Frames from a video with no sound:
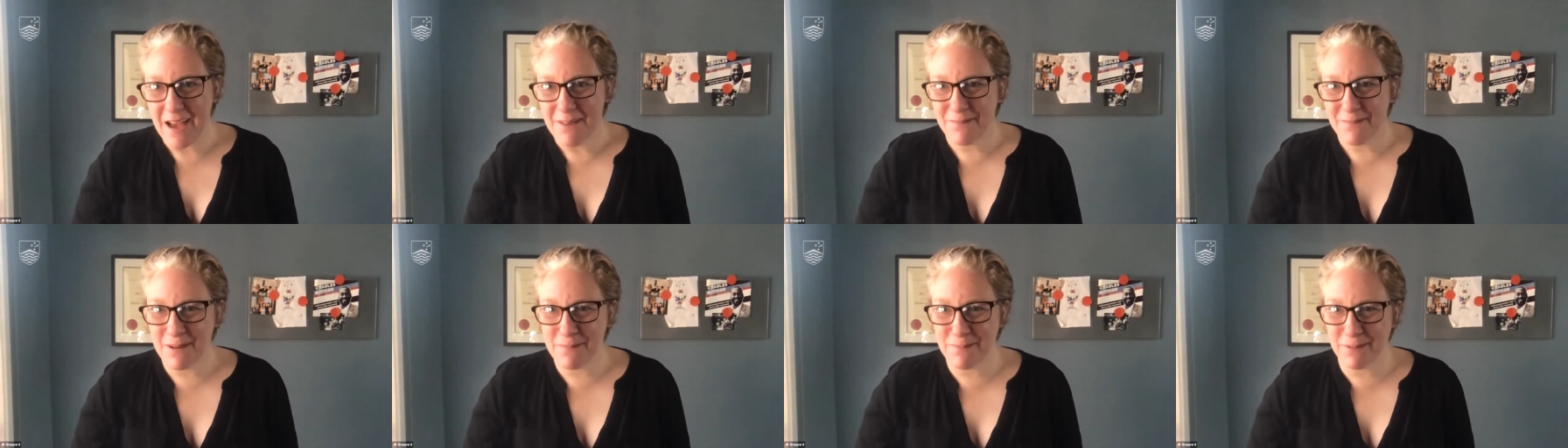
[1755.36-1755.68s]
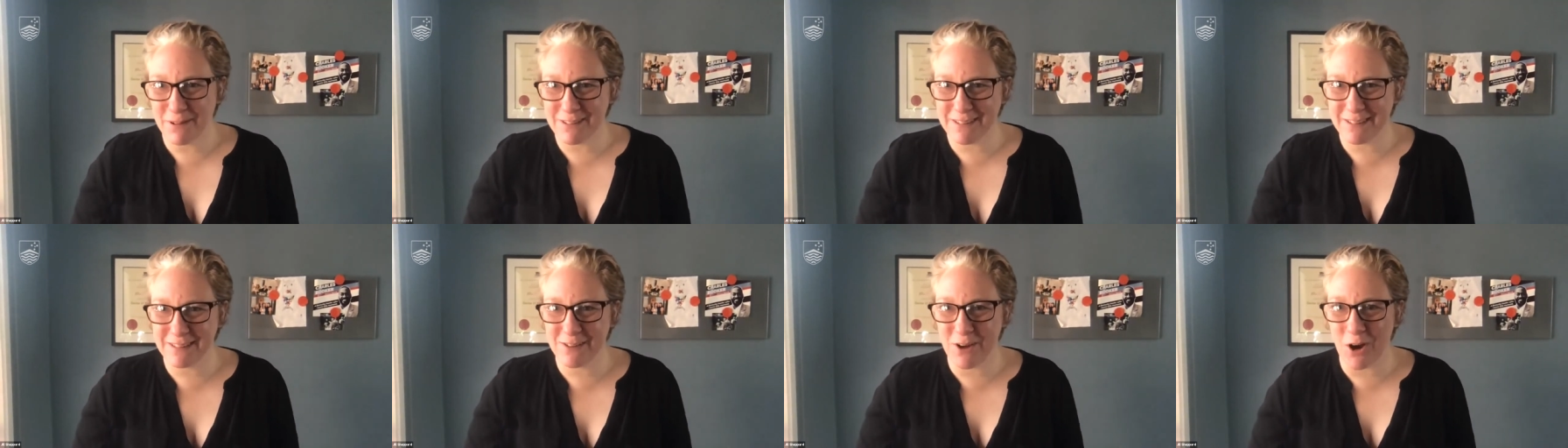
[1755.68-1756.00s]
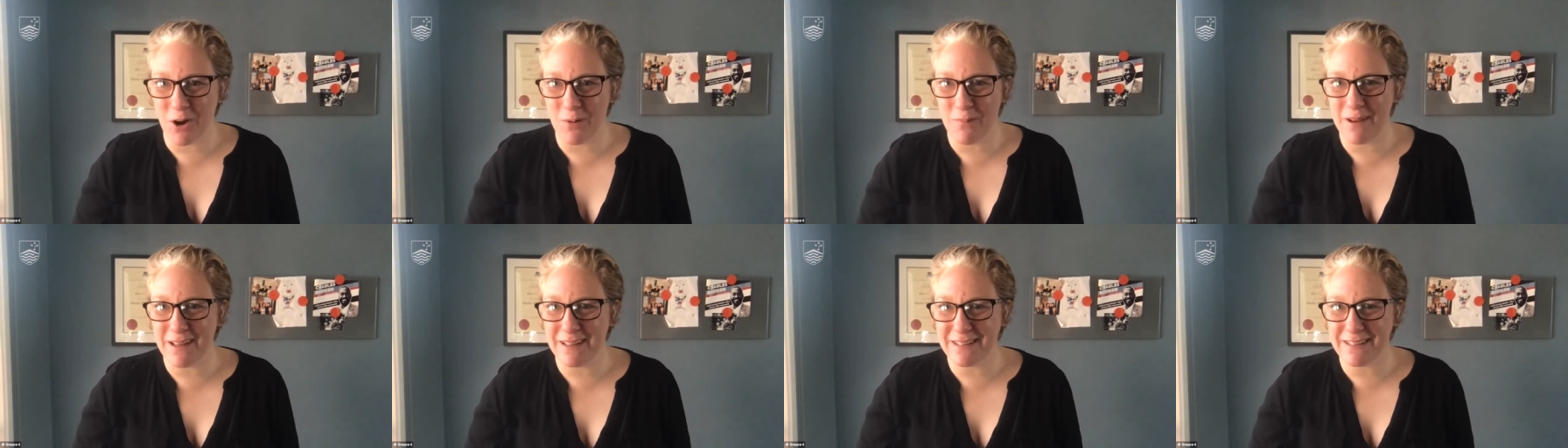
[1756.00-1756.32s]
my boss's
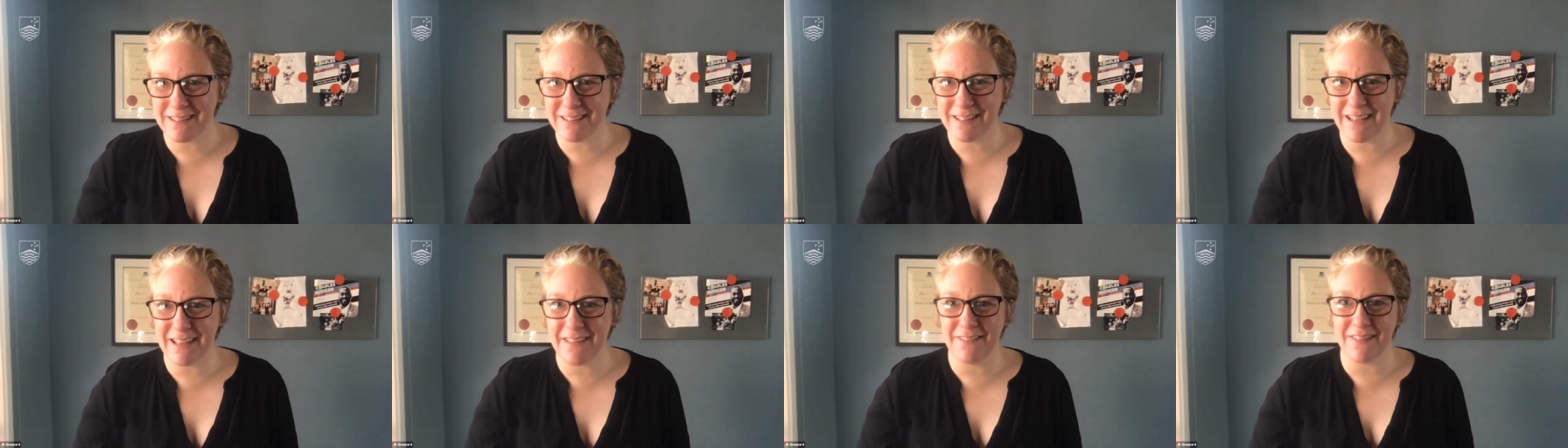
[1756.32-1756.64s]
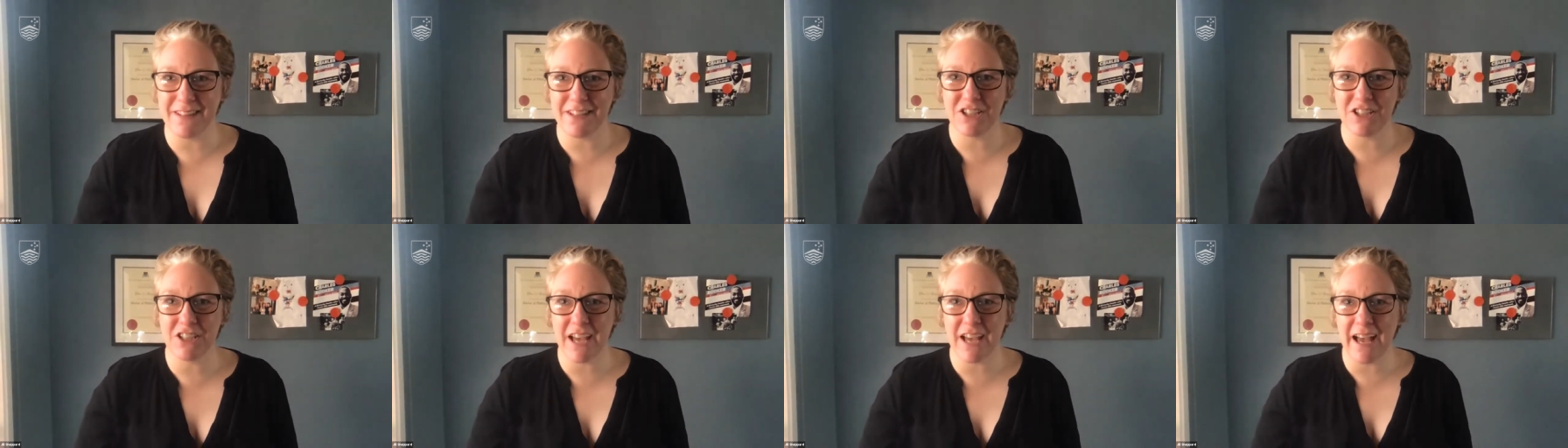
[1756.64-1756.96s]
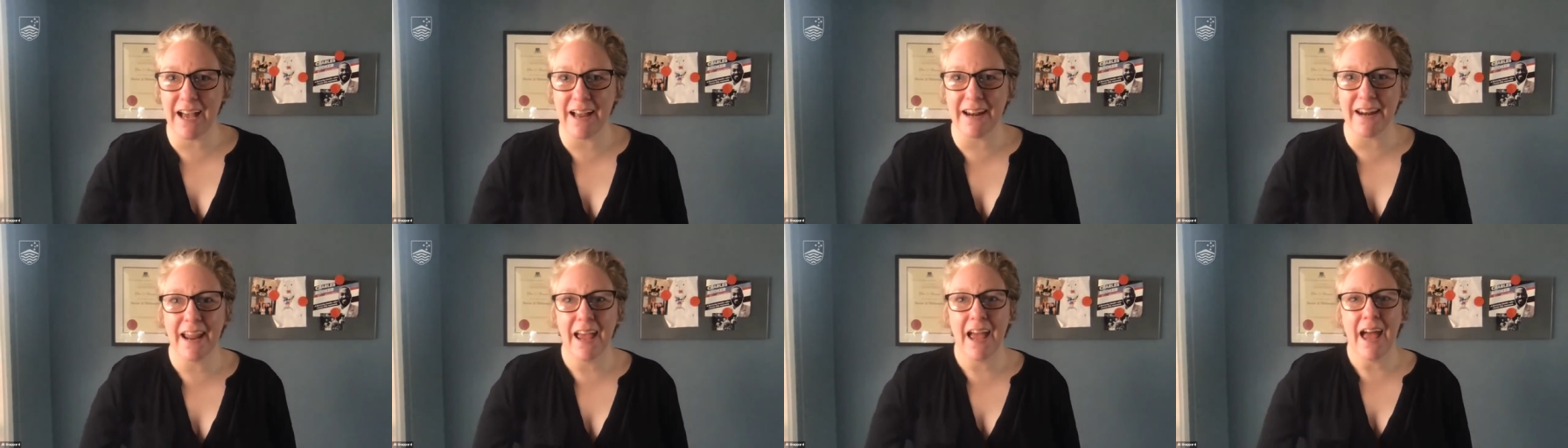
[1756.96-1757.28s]
comments in the
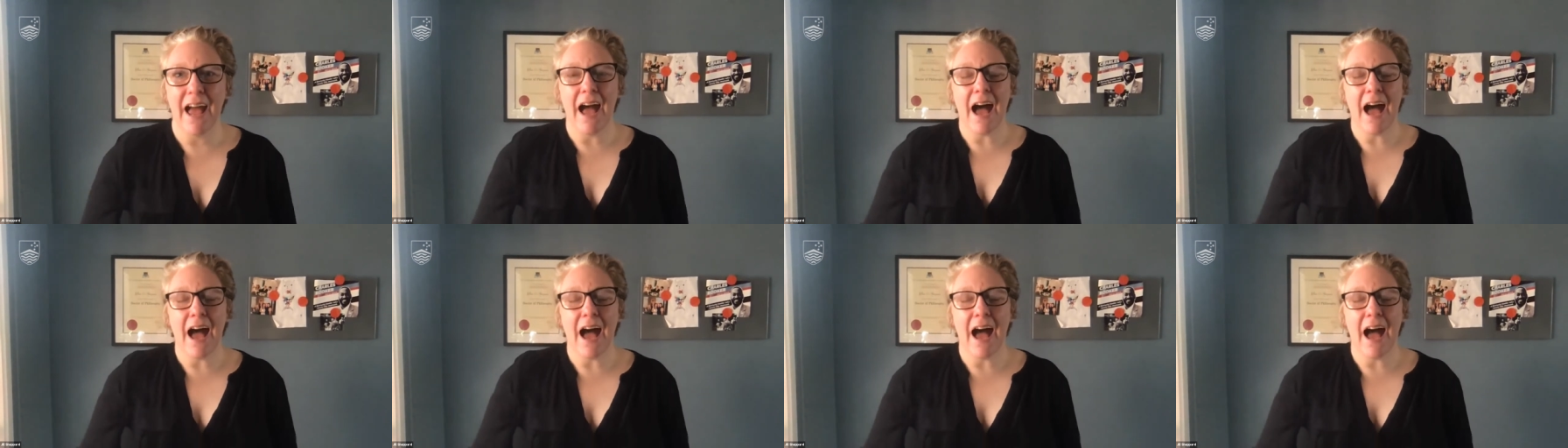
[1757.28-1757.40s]
chat.